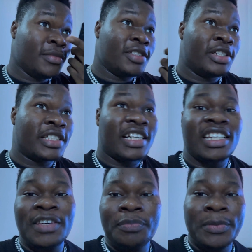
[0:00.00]
so it can
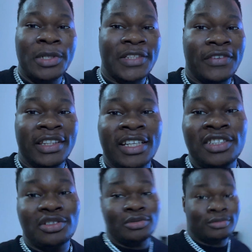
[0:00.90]
keep me motivated
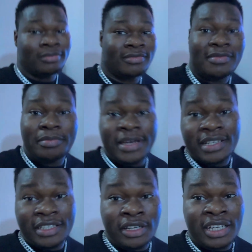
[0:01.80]
to
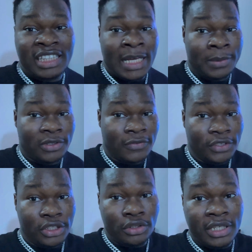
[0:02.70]
make the other types of
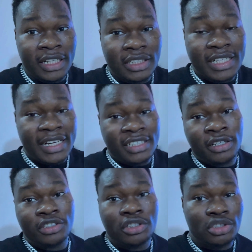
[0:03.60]
video that I said
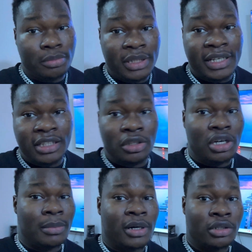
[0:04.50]
I was going to make and
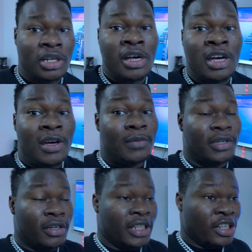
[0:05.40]
talk about,
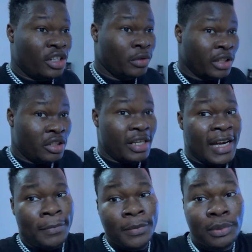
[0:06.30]
because I actually wanted to
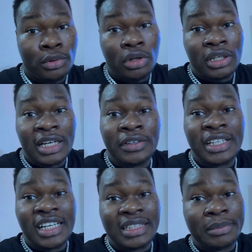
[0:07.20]
guide people on how they
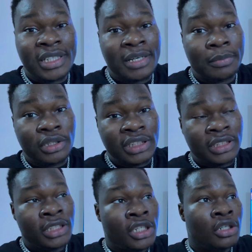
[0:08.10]
can make
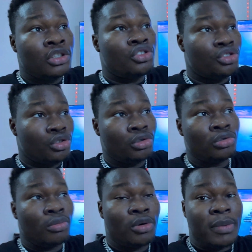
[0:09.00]
money
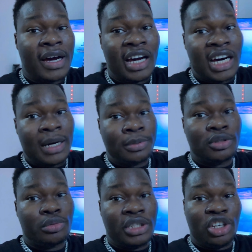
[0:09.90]
through mobile
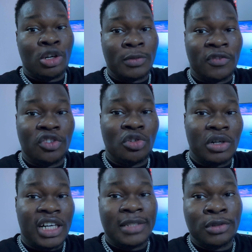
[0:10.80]
apps with the help of
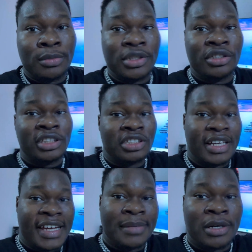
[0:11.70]
Google AdMob. So I wanted to
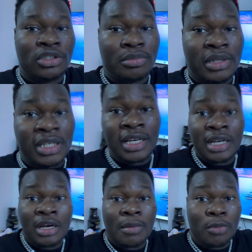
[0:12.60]
guide them how to make
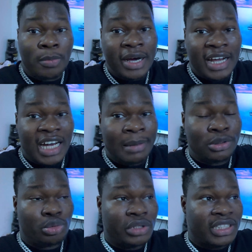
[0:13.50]
mobile
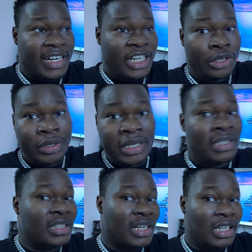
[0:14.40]
apps with
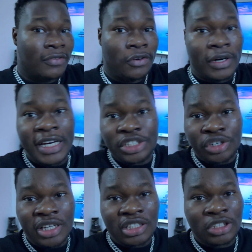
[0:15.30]
iOS and for
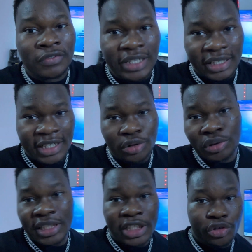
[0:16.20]
Android and stuff like that
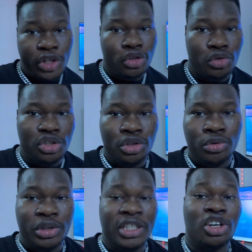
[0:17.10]
with Android Studio
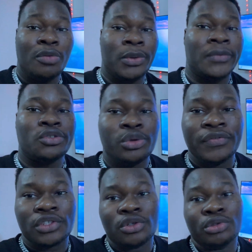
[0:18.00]
with the help of
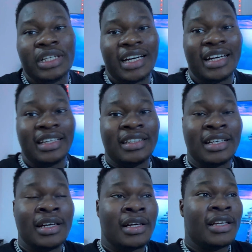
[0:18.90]
Swift Code
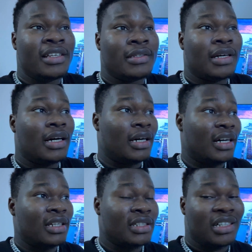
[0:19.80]
and
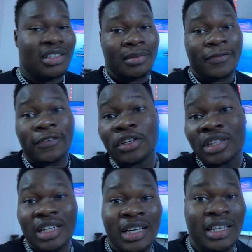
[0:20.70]

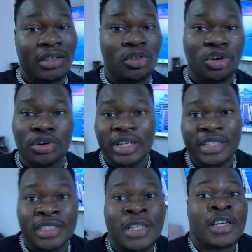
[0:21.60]
Flutter and all
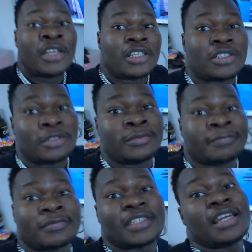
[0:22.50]
that. So
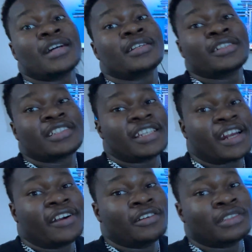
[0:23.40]
yeah, just stick
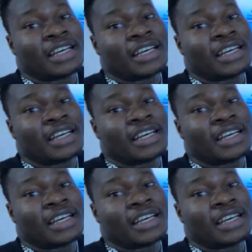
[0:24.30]
around